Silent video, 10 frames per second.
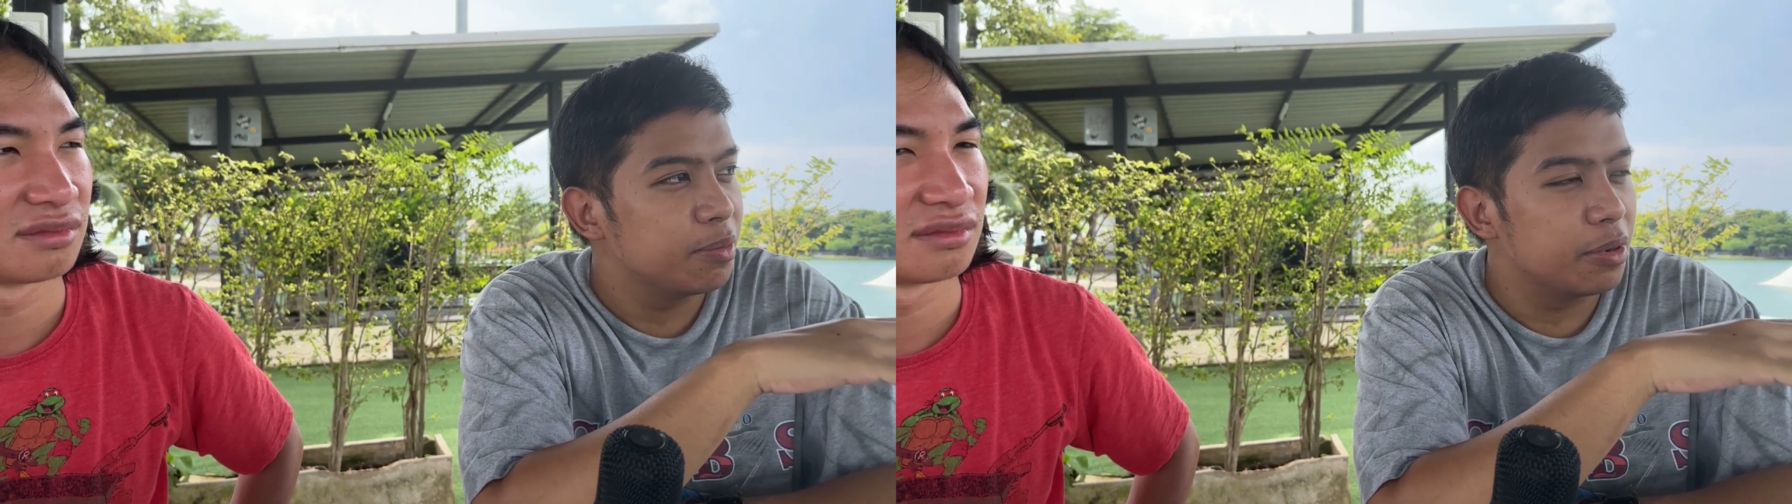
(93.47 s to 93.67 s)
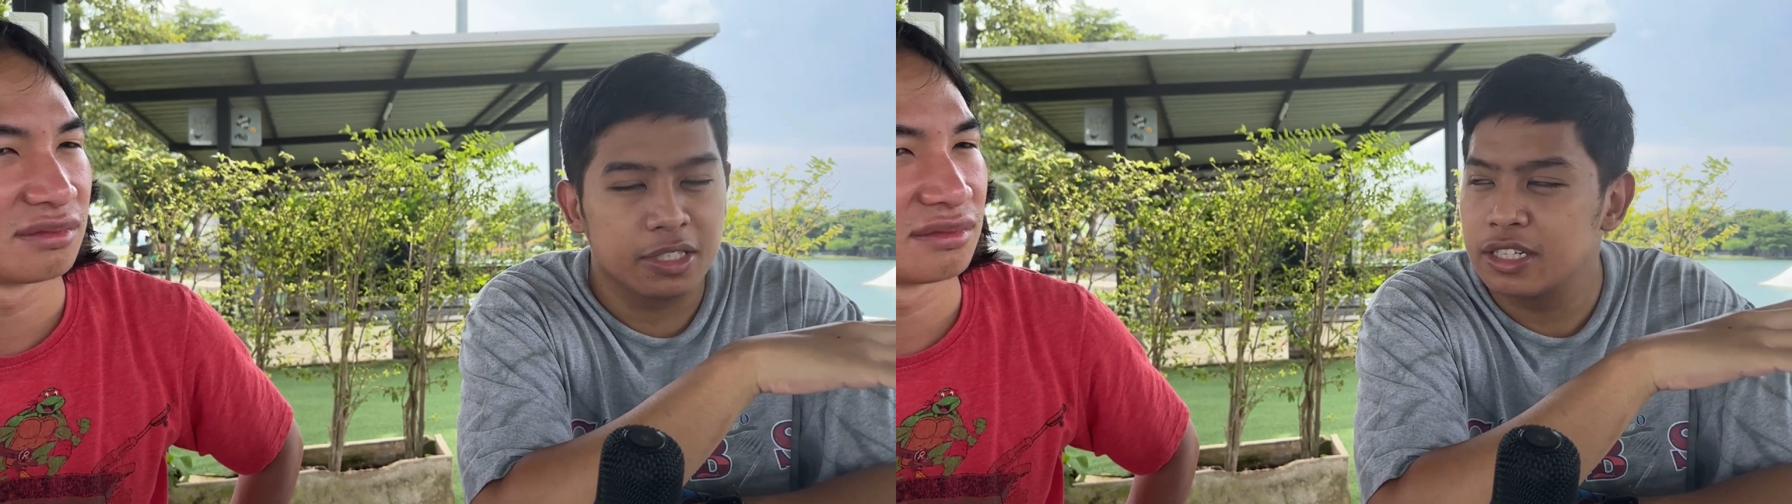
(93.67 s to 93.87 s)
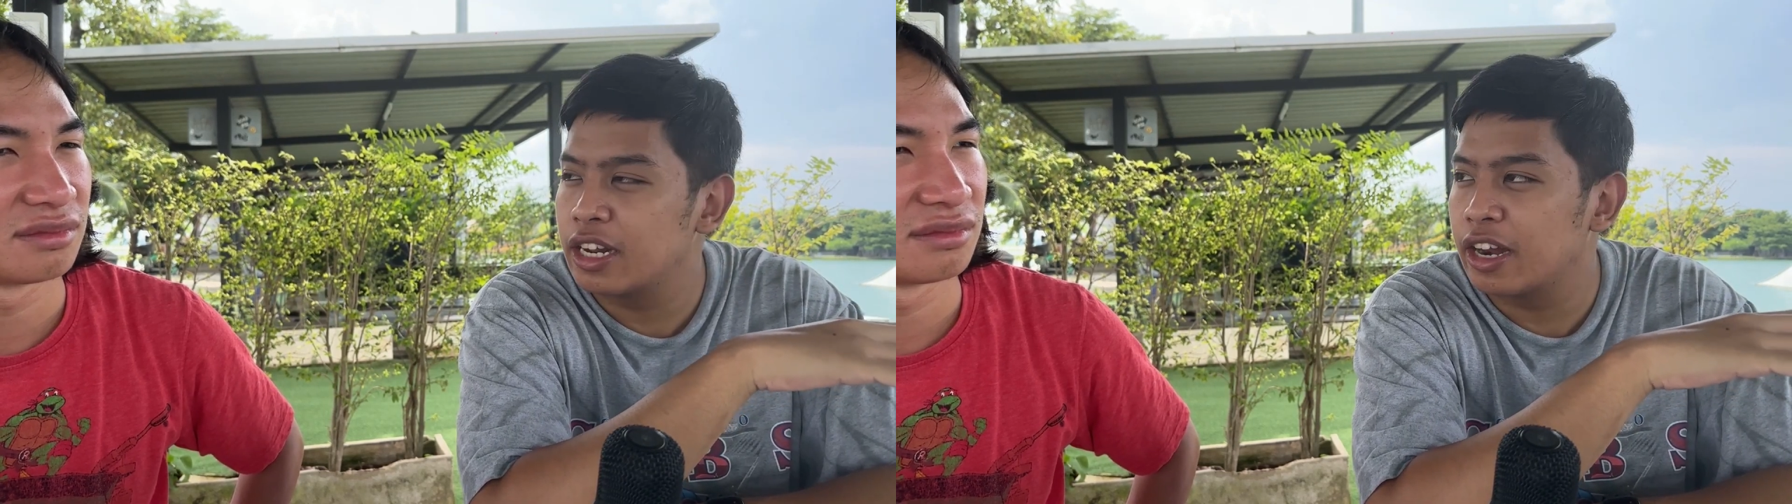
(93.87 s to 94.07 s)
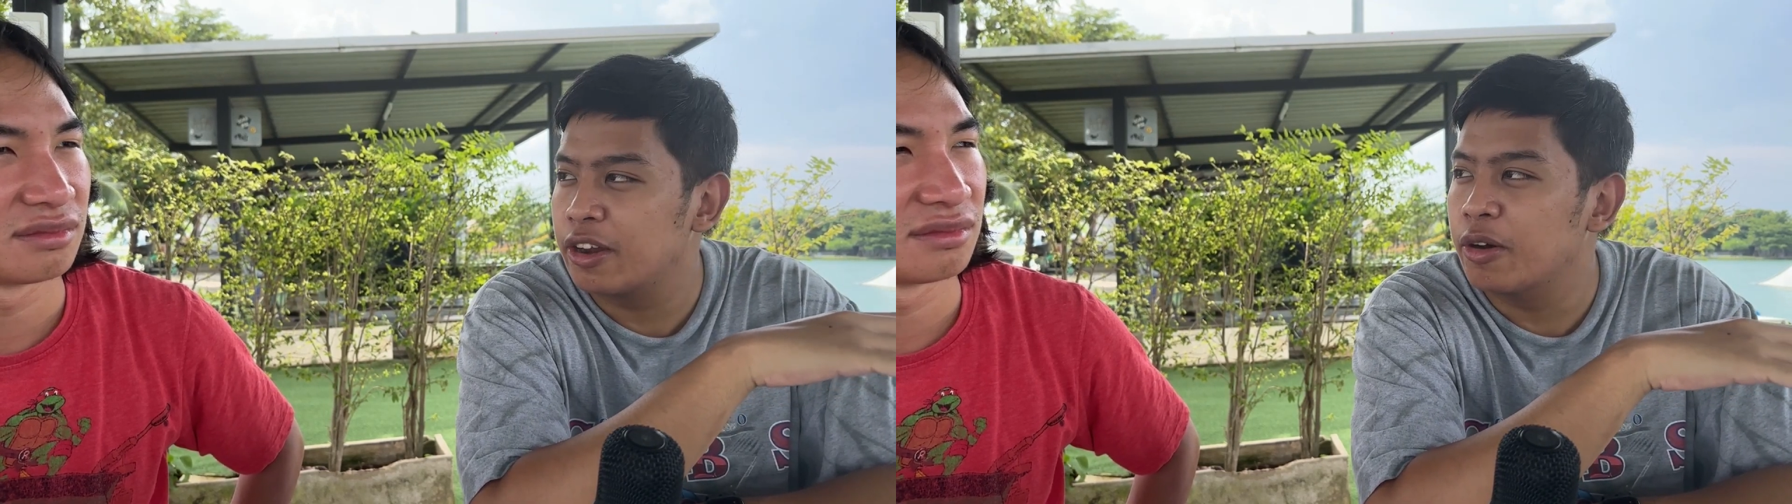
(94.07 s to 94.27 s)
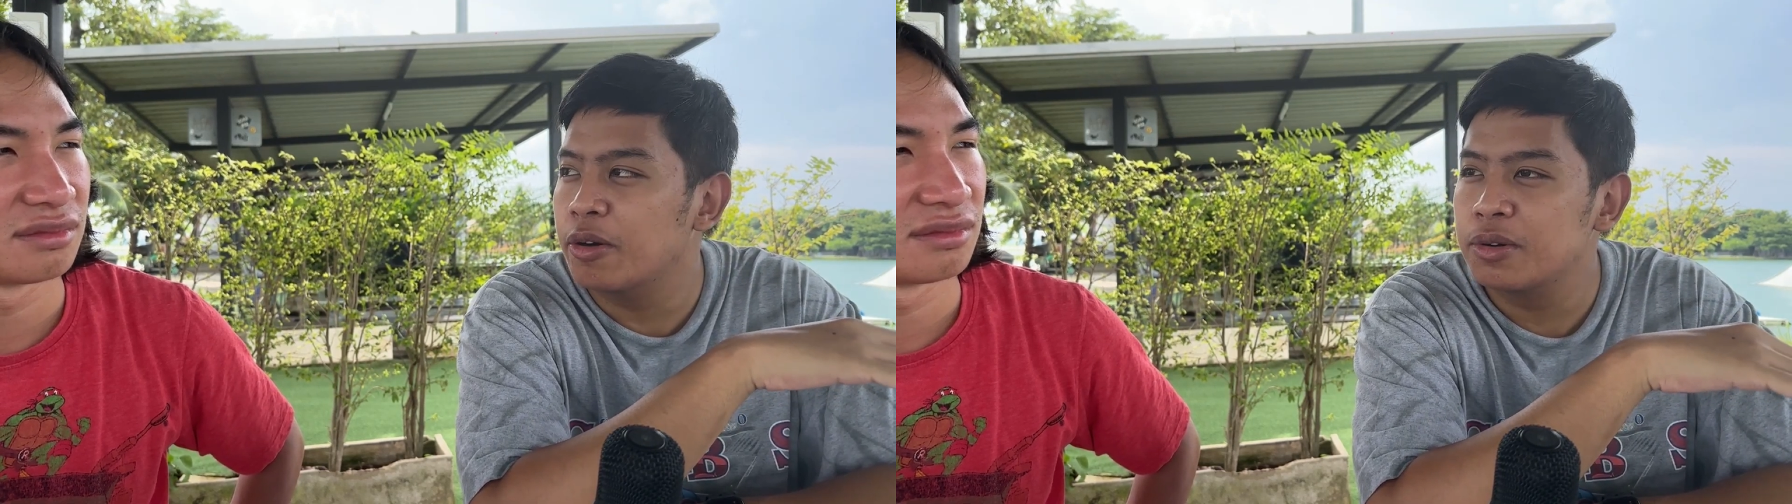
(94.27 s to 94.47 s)
person that I
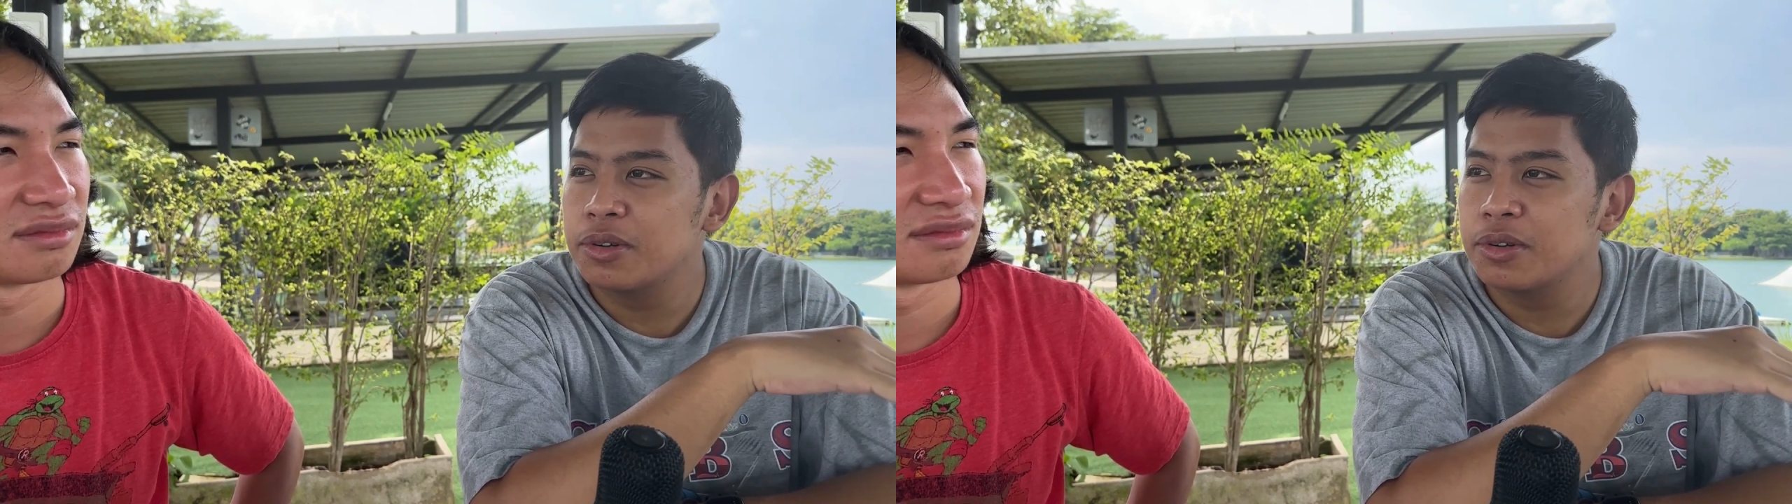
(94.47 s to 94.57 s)
know